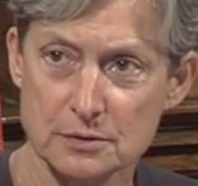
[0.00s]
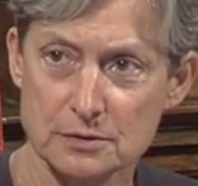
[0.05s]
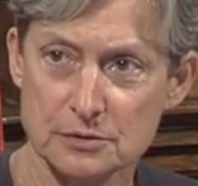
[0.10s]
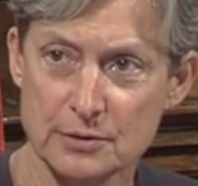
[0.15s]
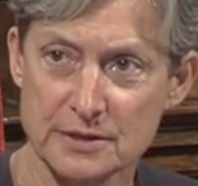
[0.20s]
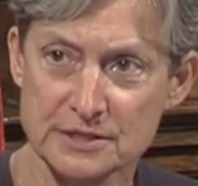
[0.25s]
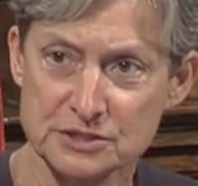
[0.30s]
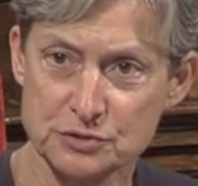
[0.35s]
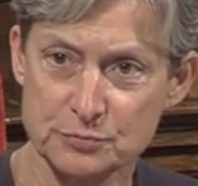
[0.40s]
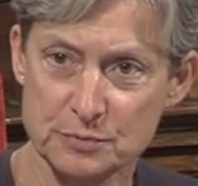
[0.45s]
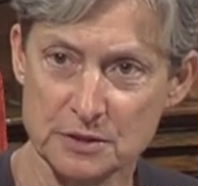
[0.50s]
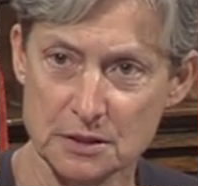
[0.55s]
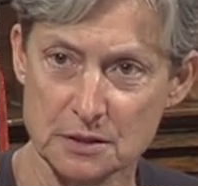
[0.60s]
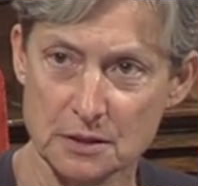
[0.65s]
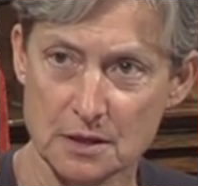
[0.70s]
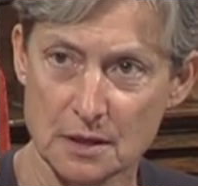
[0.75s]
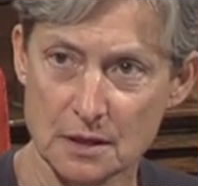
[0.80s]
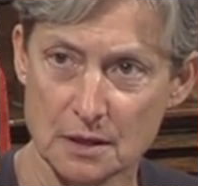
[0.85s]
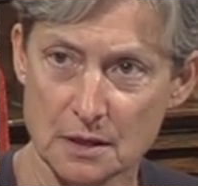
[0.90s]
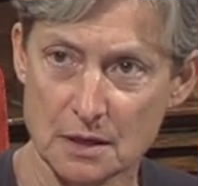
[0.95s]
there has to be
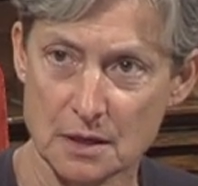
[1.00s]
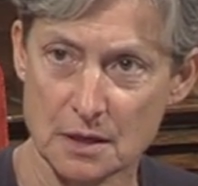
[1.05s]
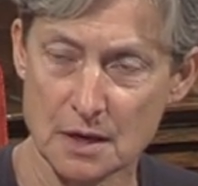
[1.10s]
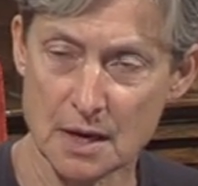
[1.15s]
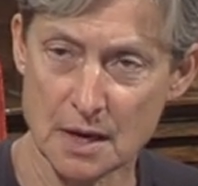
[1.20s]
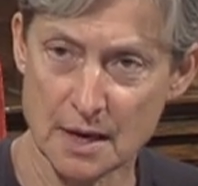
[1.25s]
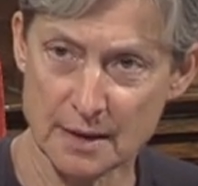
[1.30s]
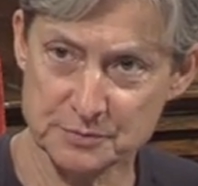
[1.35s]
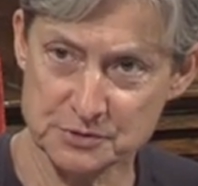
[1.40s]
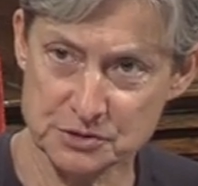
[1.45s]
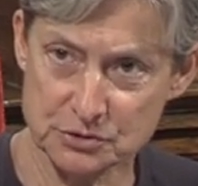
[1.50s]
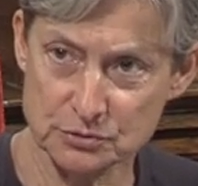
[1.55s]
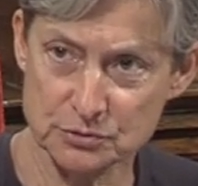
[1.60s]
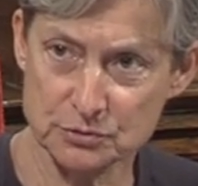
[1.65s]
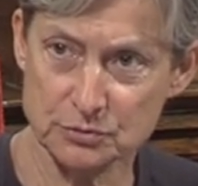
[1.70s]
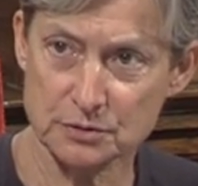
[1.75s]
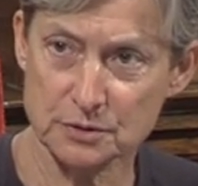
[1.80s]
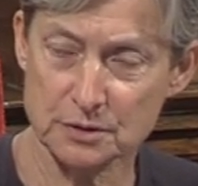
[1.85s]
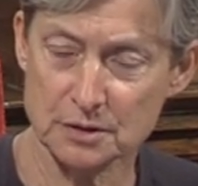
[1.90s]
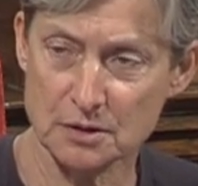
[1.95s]

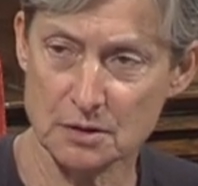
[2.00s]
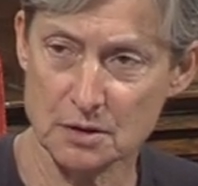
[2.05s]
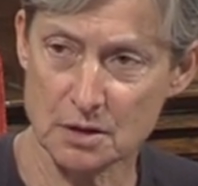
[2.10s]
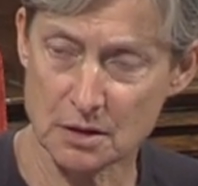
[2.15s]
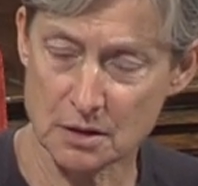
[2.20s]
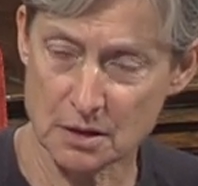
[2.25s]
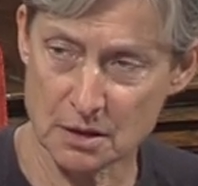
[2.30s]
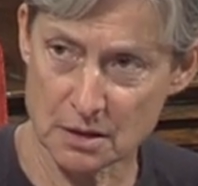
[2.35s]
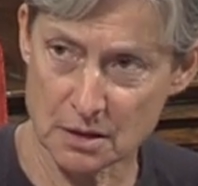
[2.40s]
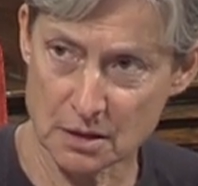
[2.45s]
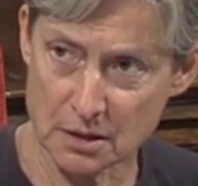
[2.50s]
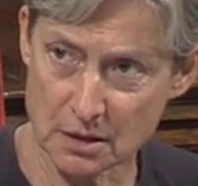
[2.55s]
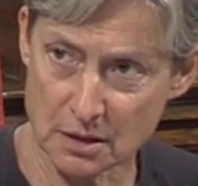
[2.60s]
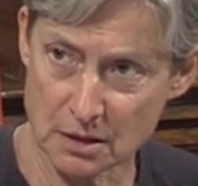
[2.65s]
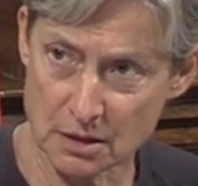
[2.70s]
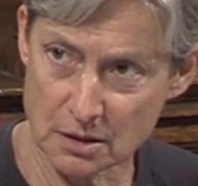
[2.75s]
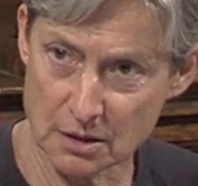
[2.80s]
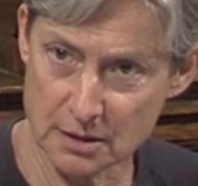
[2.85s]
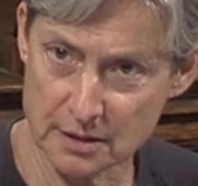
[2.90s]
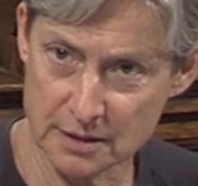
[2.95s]
absolute,
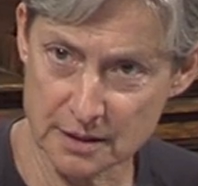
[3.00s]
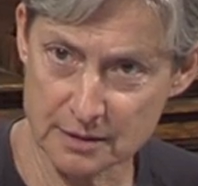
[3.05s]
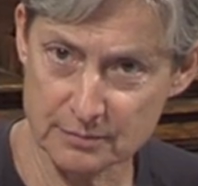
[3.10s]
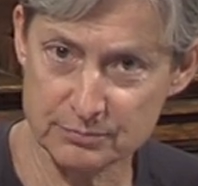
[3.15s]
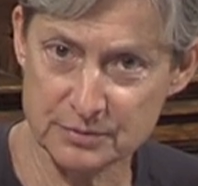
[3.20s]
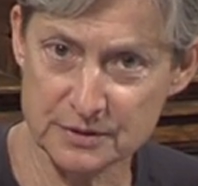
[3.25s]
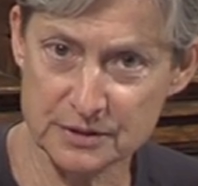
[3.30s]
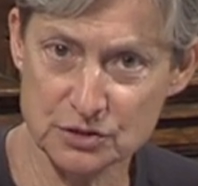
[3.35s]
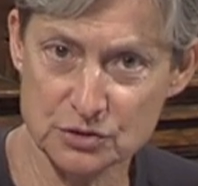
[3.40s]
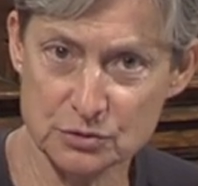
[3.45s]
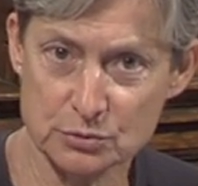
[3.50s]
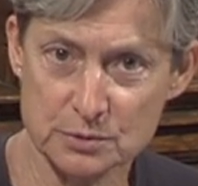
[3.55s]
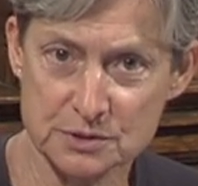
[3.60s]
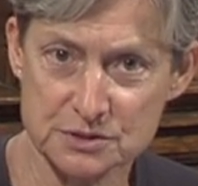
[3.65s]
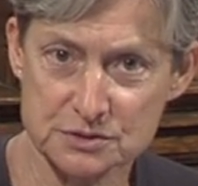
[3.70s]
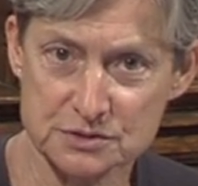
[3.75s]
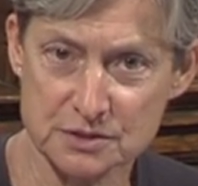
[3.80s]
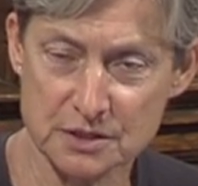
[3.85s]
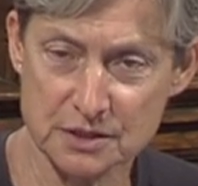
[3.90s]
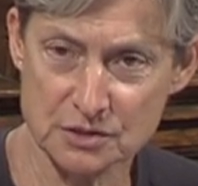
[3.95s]

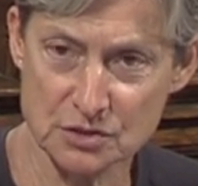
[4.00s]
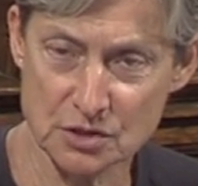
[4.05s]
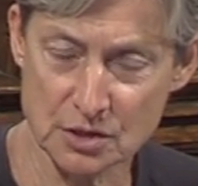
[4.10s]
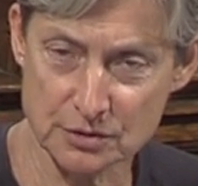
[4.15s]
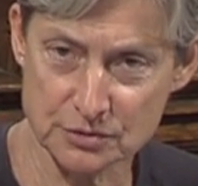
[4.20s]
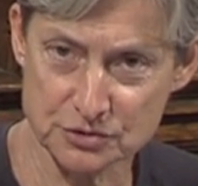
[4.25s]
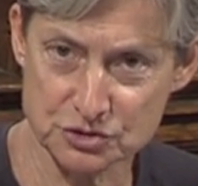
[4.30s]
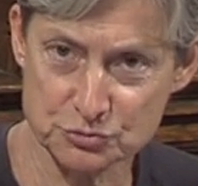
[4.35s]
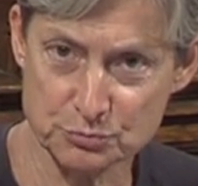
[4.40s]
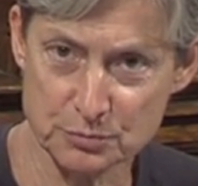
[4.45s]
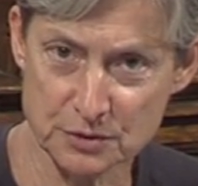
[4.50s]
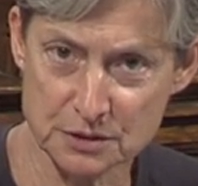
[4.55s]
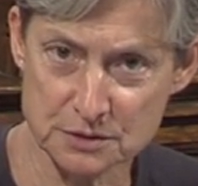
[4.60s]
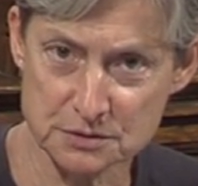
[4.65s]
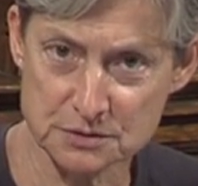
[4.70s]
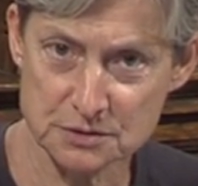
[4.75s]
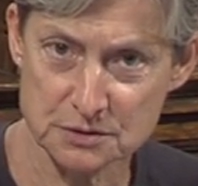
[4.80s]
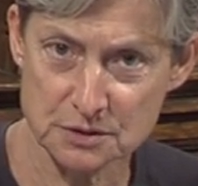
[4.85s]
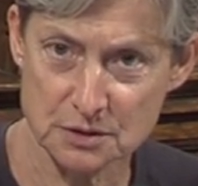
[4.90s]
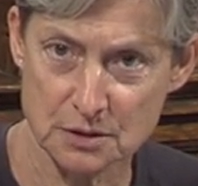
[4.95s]
unambiguous
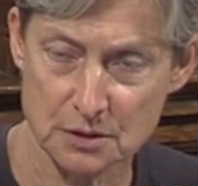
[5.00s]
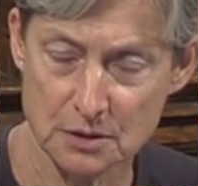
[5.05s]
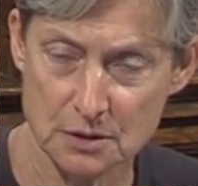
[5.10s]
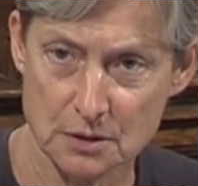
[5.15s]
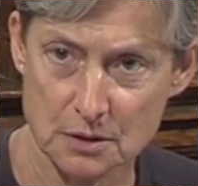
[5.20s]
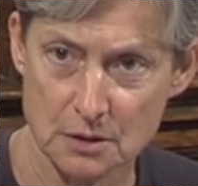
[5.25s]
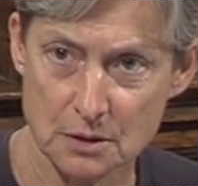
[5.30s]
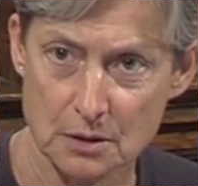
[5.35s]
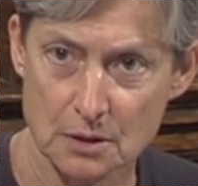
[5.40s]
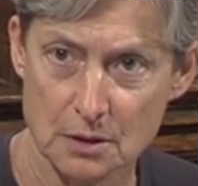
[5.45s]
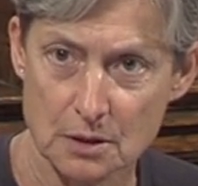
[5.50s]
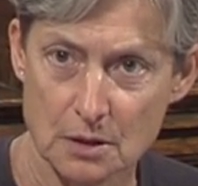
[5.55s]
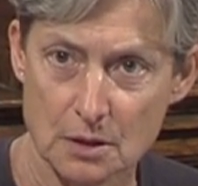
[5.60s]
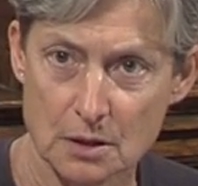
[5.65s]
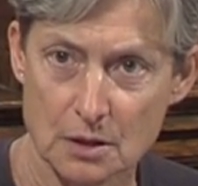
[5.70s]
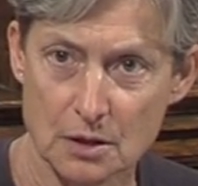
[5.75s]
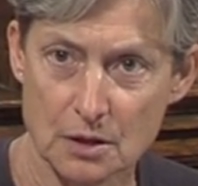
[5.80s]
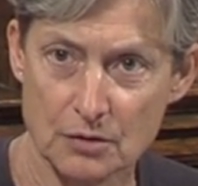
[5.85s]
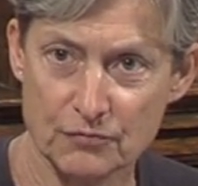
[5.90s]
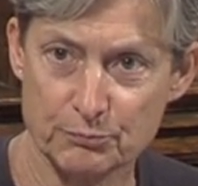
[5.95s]
acknowledgement
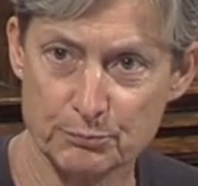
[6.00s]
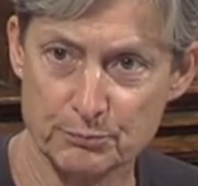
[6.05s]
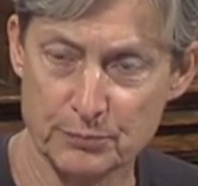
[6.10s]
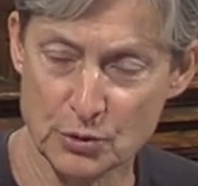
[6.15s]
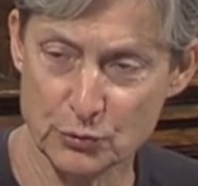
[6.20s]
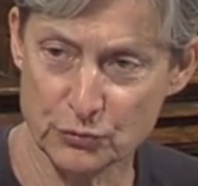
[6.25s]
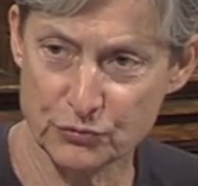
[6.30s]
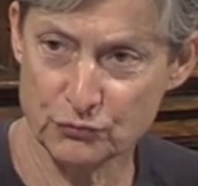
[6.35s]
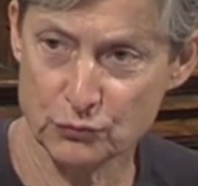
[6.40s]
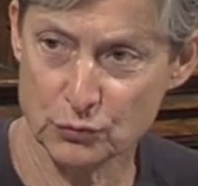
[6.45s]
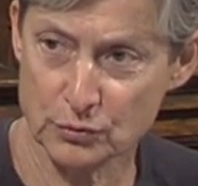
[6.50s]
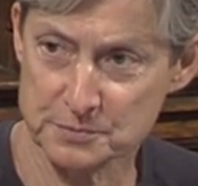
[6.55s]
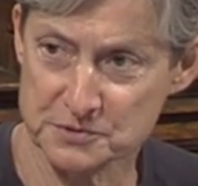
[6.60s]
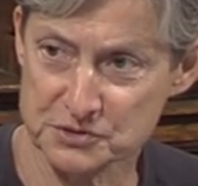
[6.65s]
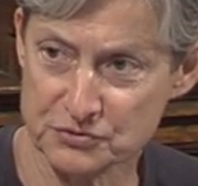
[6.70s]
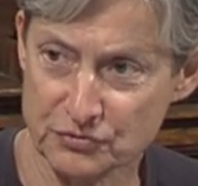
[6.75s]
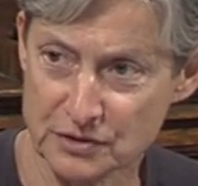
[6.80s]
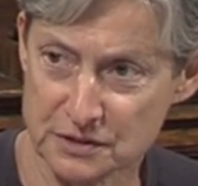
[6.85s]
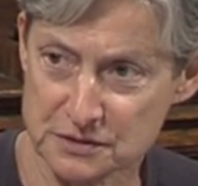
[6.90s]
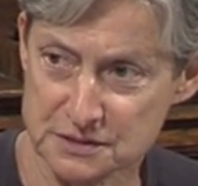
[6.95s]
of both
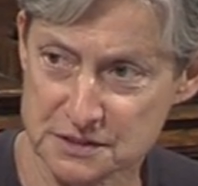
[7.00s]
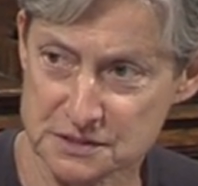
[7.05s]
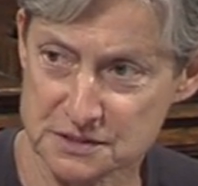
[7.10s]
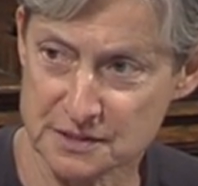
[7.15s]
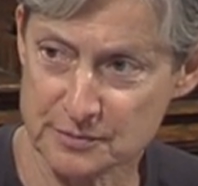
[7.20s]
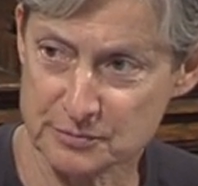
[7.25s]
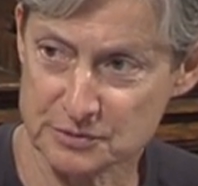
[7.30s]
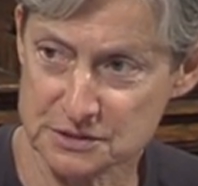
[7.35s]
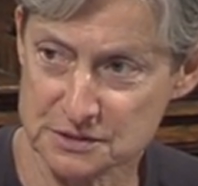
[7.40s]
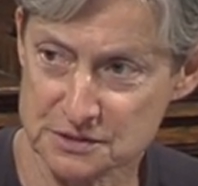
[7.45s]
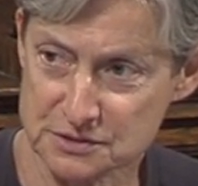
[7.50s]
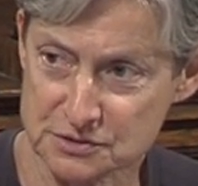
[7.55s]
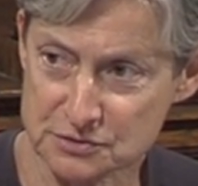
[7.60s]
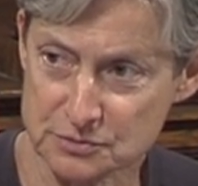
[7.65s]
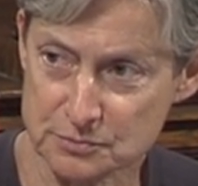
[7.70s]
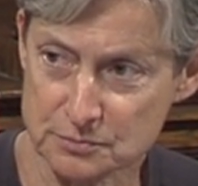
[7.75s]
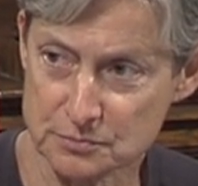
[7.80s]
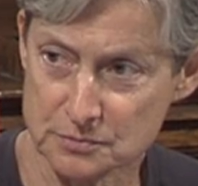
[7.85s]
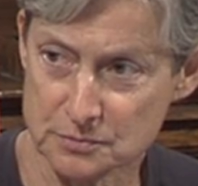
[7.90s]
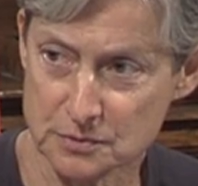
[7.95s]
forms of
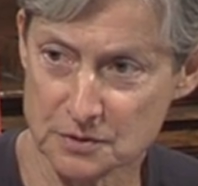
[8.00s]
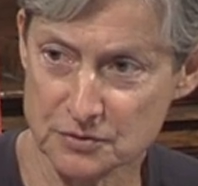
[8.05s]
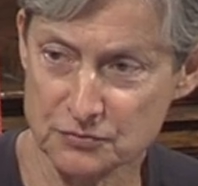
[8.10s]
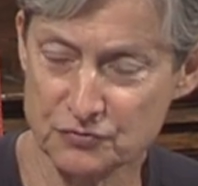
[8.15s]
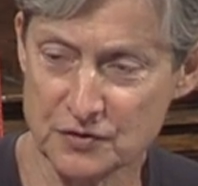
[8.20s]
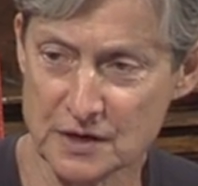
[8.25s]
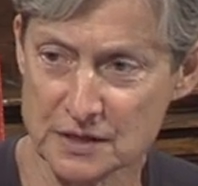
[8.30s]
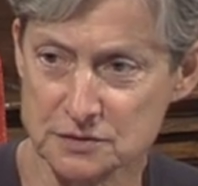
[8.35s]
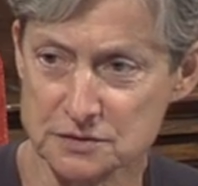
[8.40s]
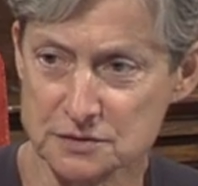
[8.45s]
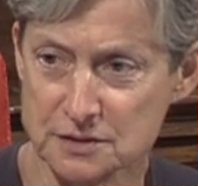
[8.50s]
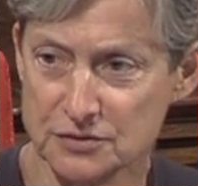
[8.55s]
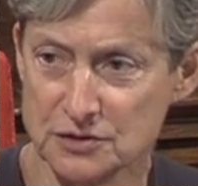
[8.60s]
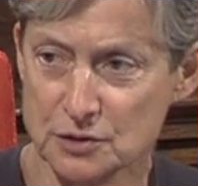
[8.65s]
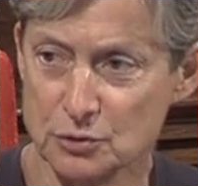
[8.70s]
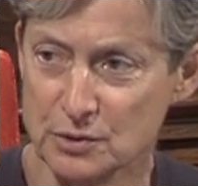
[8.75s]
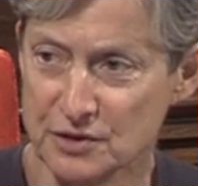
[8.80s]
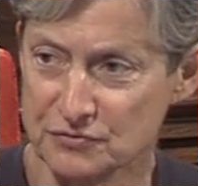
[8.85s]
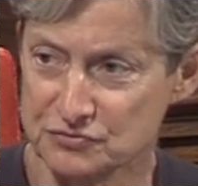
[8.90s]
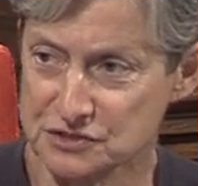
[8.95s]
anti-Semitism. In fact, I
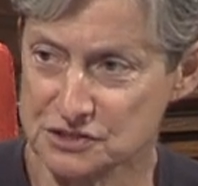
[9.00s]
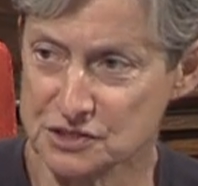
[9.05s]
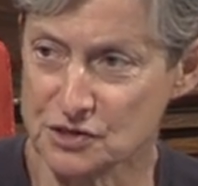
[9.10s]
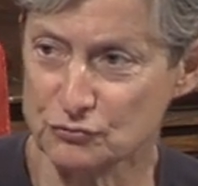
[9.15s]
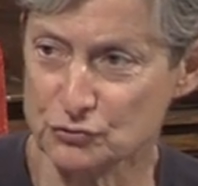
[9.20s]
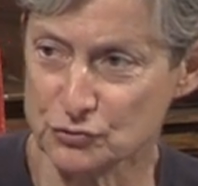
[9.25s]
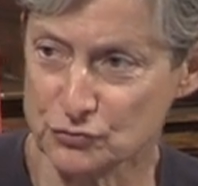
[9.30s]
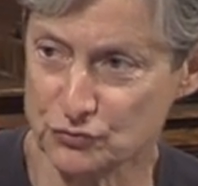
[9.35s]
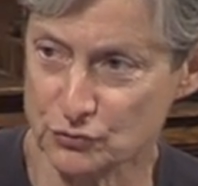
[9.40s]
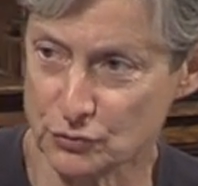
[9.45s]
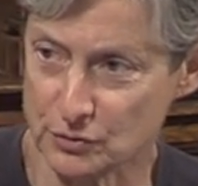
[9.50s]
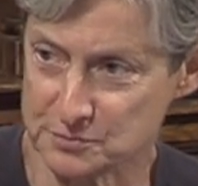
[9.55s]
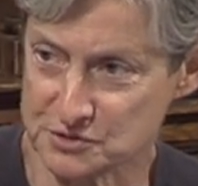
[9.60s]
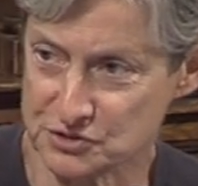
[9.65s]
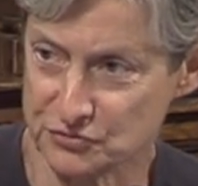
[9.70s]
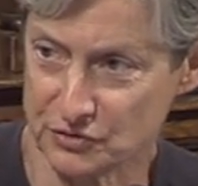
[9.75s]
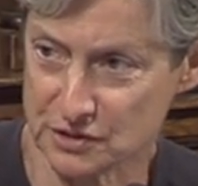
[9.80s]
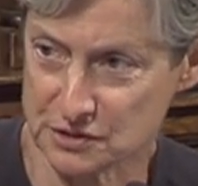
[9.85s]
think we have several forms of